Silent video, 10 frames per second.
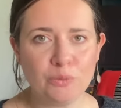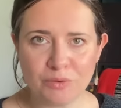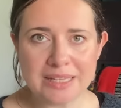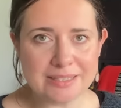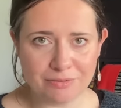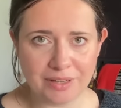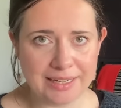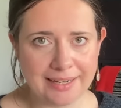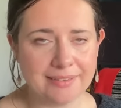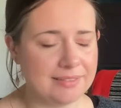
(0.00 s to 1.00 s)
reds are
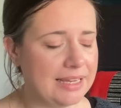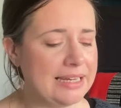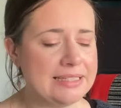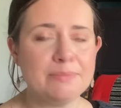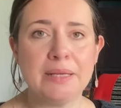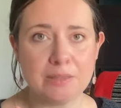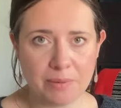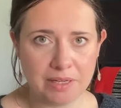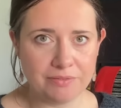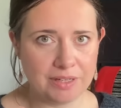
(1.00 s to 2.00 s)
funny. It needed to be the
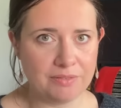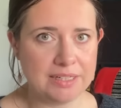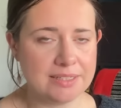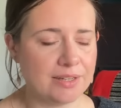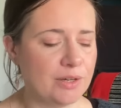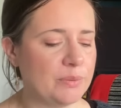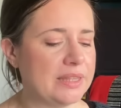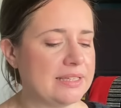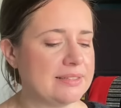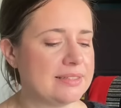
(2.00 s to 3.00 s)
perfect red to go with
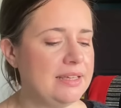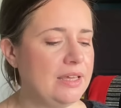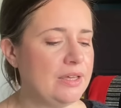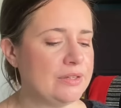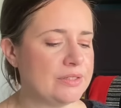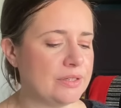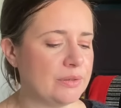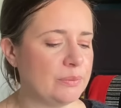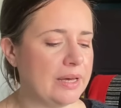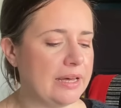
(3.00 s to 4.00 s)
this.
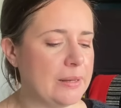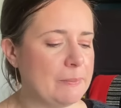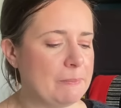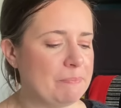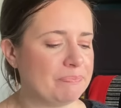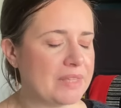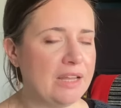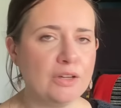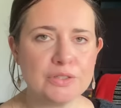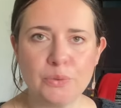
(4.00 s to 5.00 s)
So I
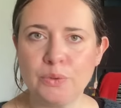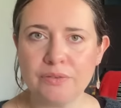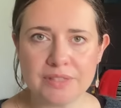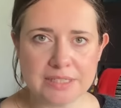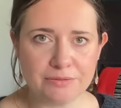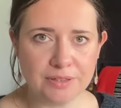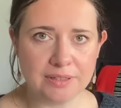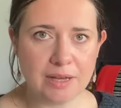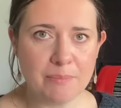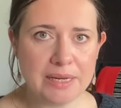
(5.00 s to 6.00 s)
looked at all of the
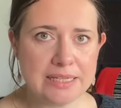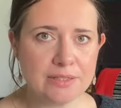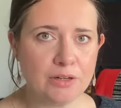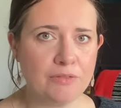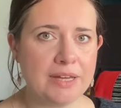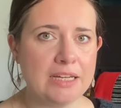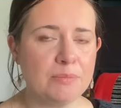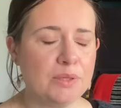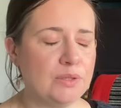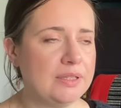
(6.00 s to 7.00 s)
different companies that are
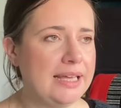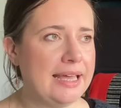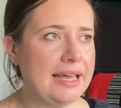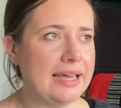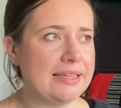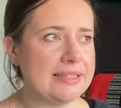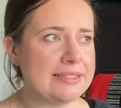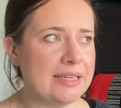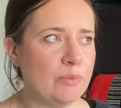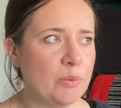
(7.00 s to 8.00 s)
available to
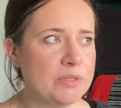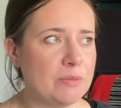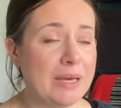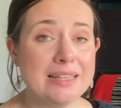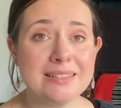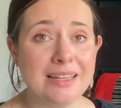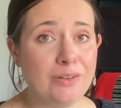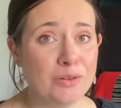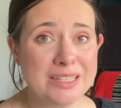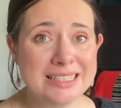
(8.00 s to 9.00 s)
see what was the best. And
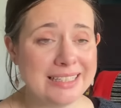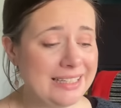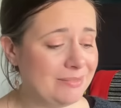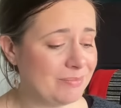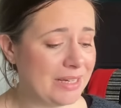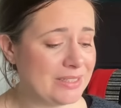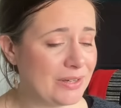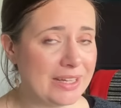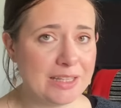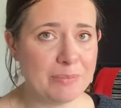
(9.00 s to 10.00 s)
honestly,
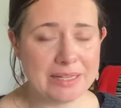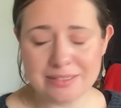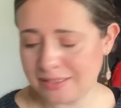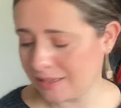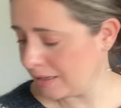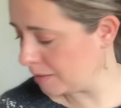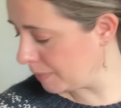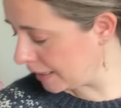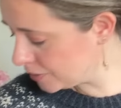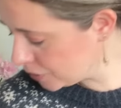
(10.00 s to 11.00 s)
Ito had the best colour
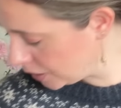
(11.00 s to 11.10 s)
match.